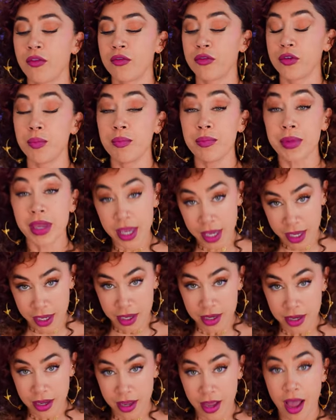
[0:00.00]
For
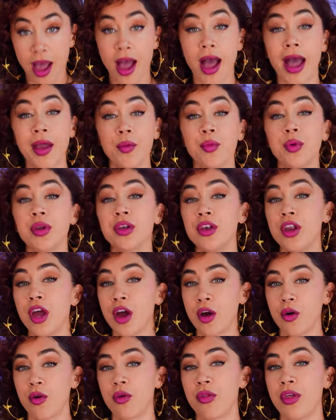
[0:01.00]
me, I would
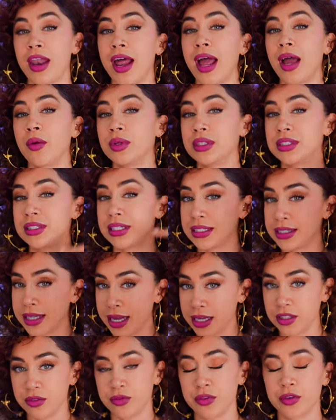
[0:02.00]
know that I was
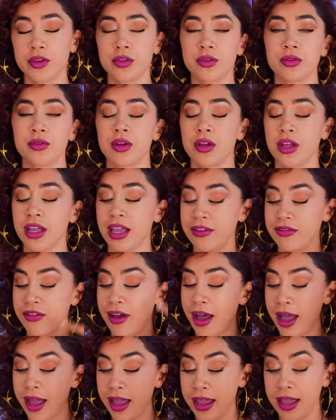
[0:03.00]
successful if
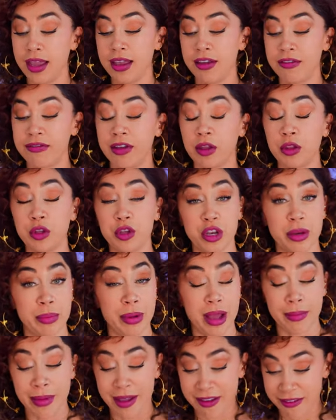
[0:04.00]
I felt good
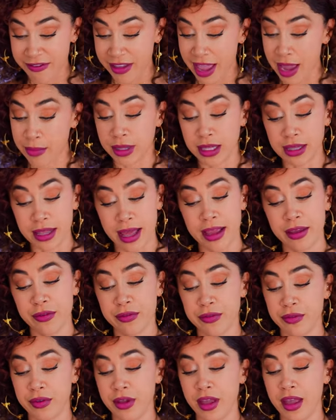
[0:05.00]
about my family life,
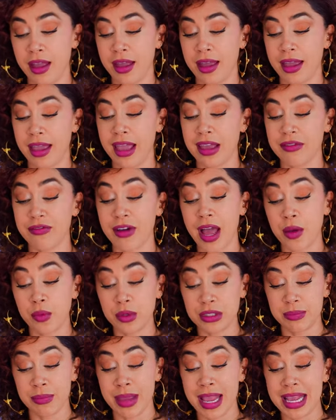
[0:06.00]
if I
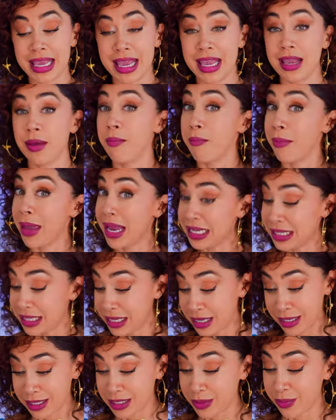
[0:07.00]
was making
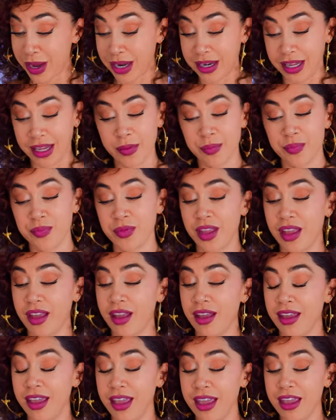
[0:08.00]
maintenance money,
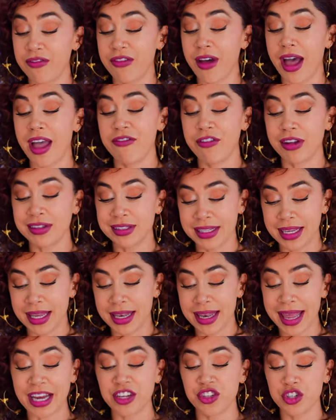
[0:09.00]
if I felt a
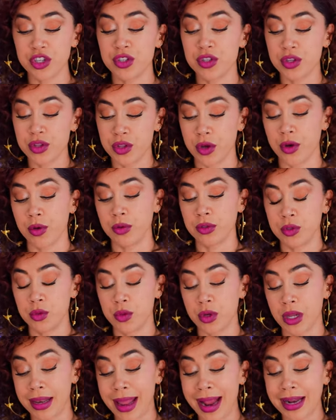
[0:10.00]
connection to those who
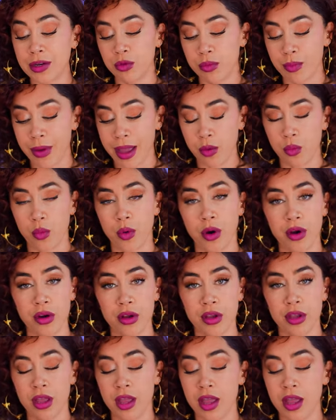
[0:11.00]
connect with my work,